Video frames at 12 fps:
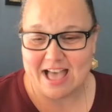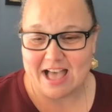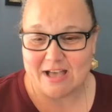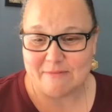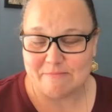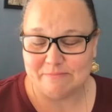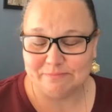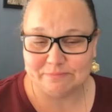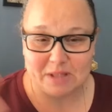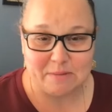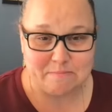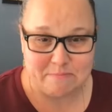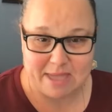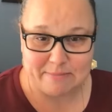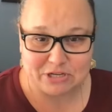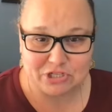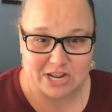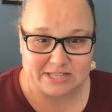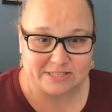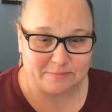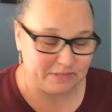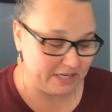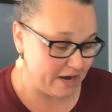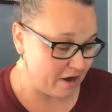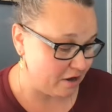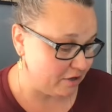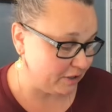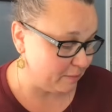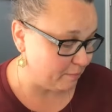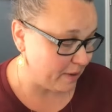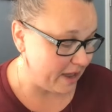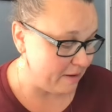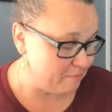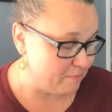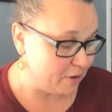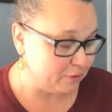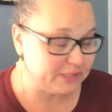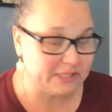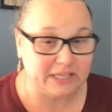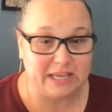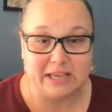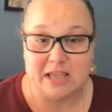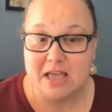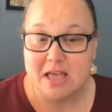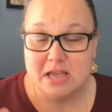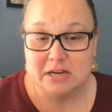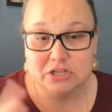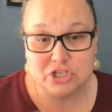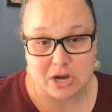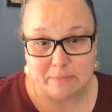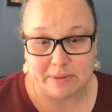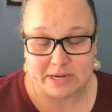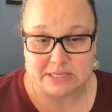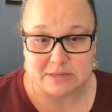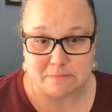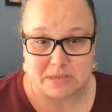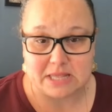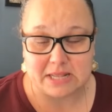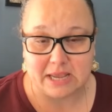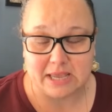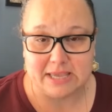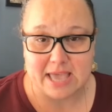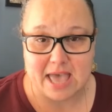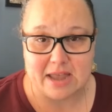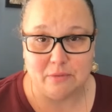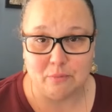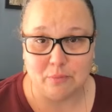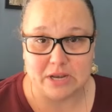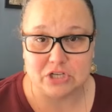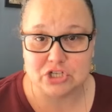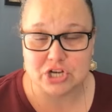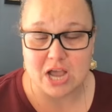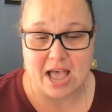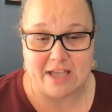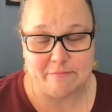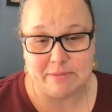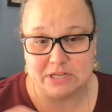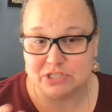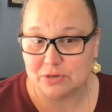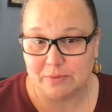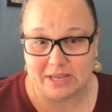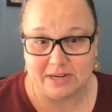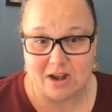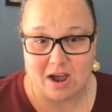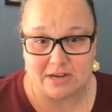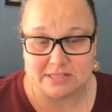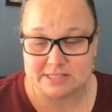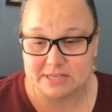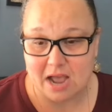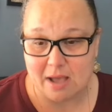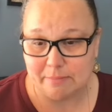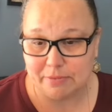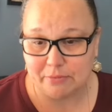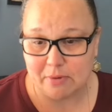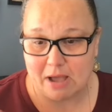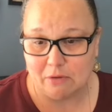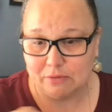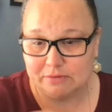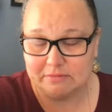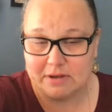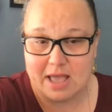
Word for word: Um, maybe shed some tears, but mostly jump into beading again, which I've been doing nonstop throughout.